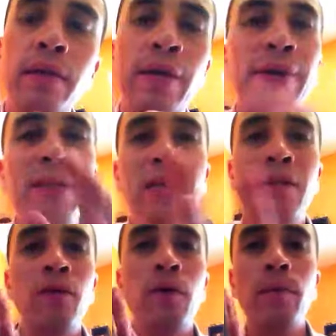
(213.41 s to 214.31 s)
Now, I
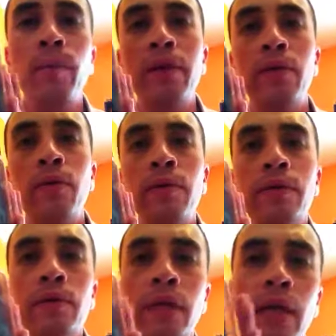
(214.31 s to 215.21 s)
don't open my
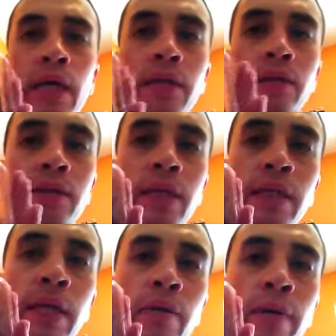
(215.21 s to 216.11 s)
toys, and I hate to say
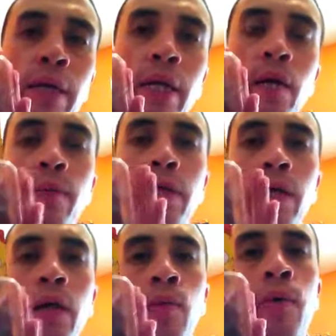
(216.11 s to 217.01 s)
that right now, but
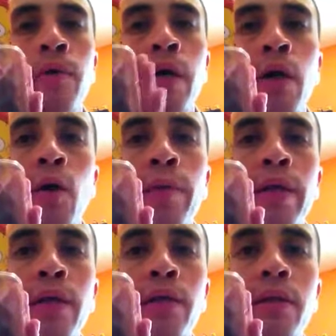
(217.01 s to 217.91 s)
I will not open
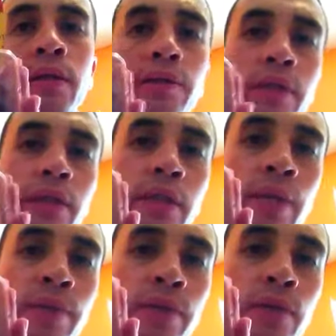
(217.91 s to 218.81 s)
it during this
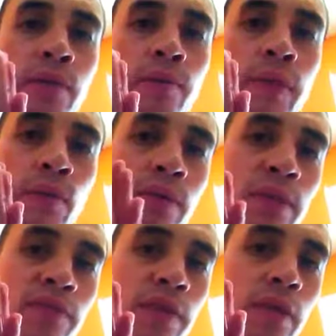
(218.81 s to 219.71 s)
episode or
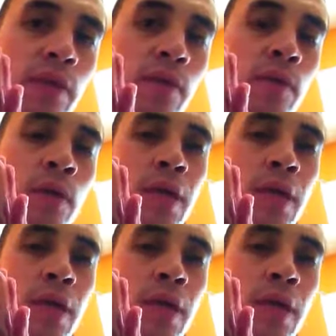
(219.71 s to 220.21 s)
this video.